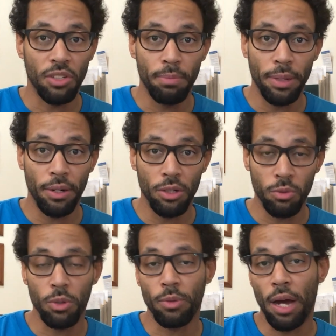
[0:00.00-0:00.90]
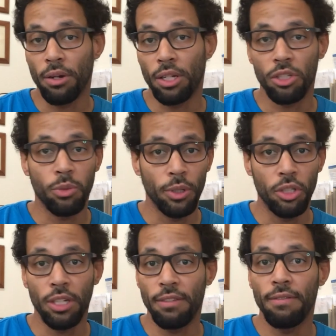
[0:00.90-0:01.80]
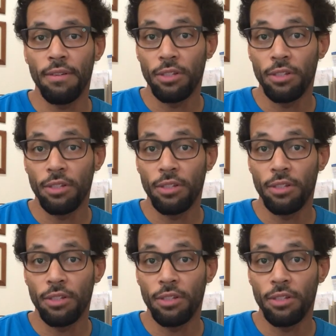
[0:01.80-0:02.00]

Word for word: experience with routing and switching,